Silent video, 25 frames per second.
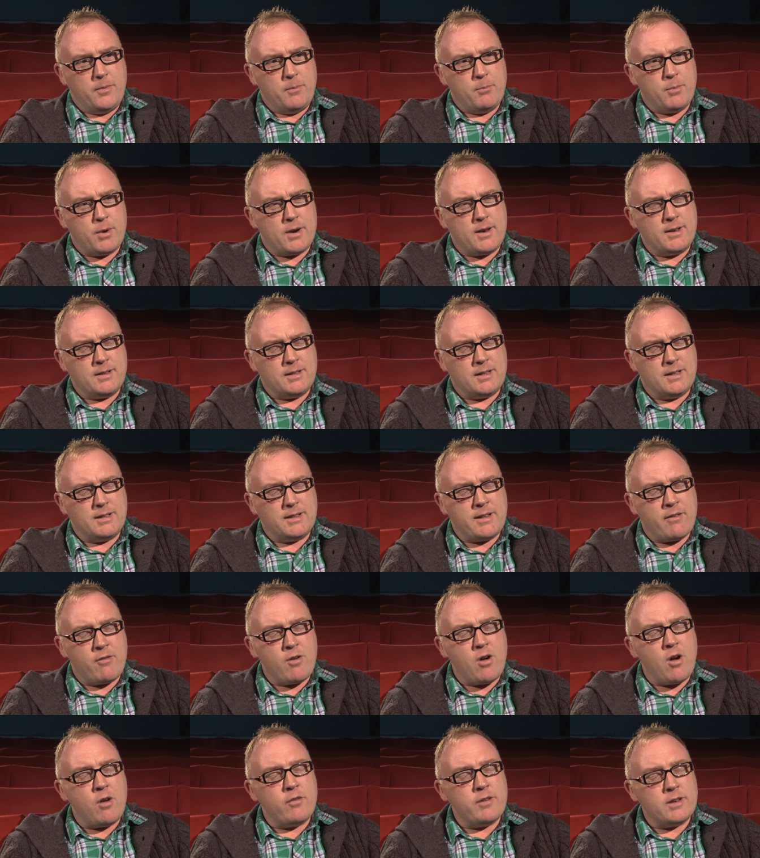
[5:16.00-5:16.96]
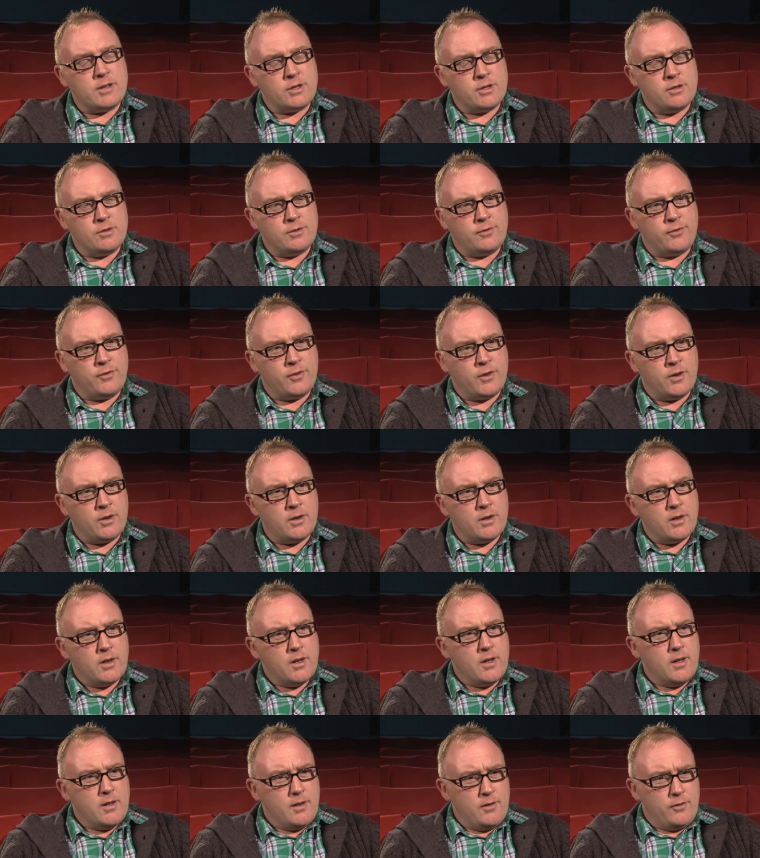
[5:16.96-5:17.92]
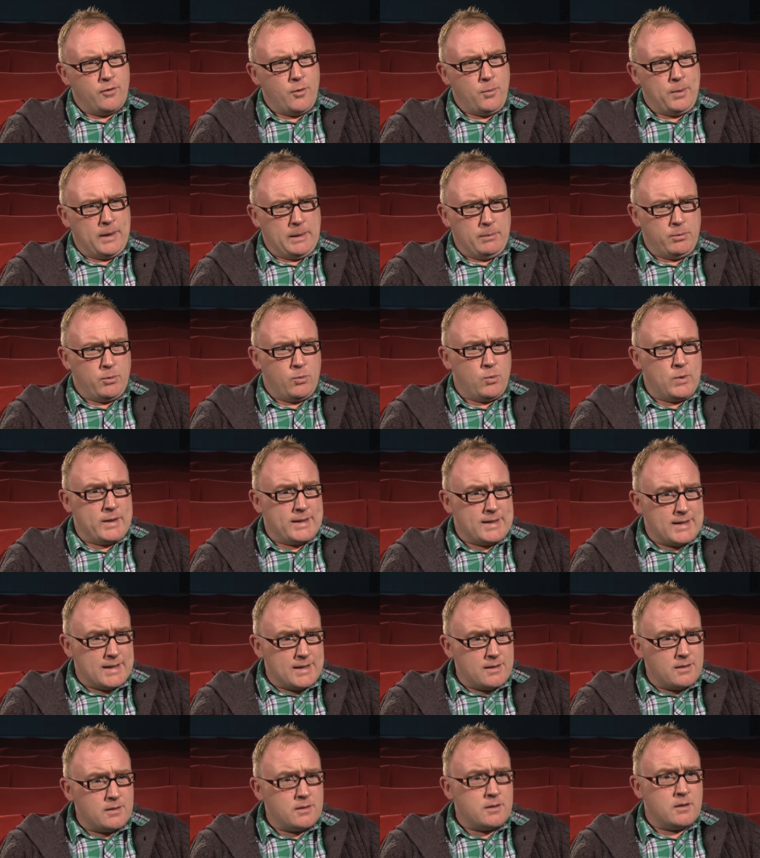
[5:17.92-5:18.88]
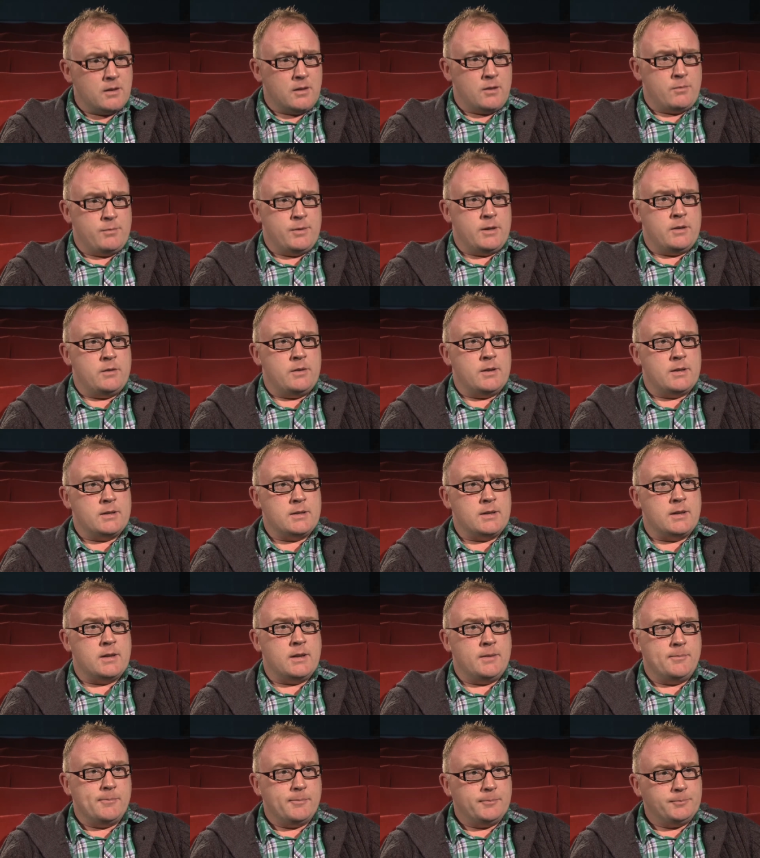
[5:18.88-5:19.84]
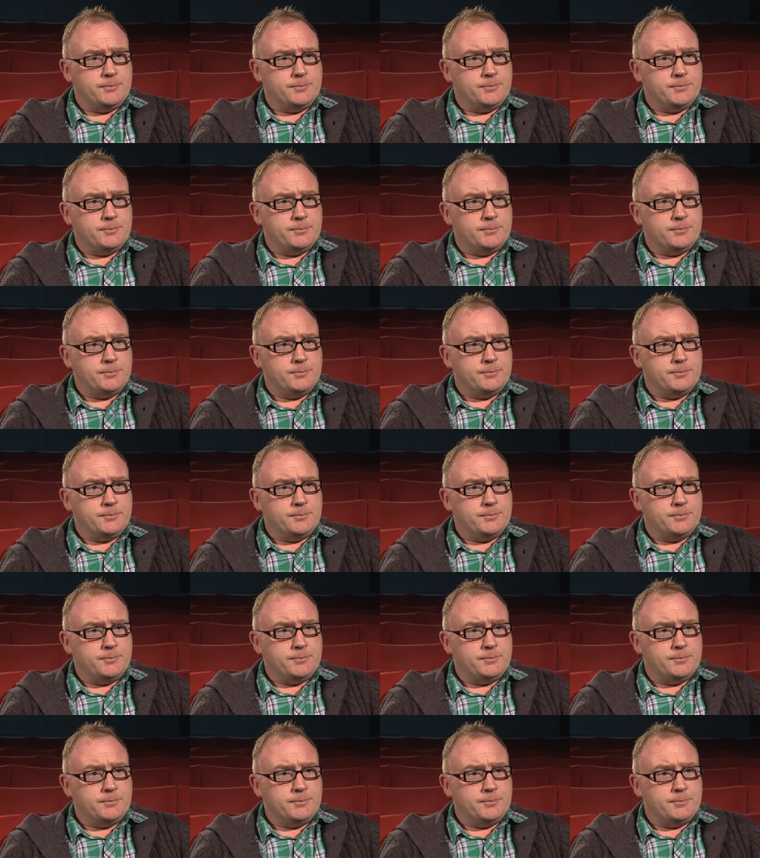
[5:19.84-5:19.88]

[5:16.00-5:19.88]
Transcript: But I think there are issues for, for people within the community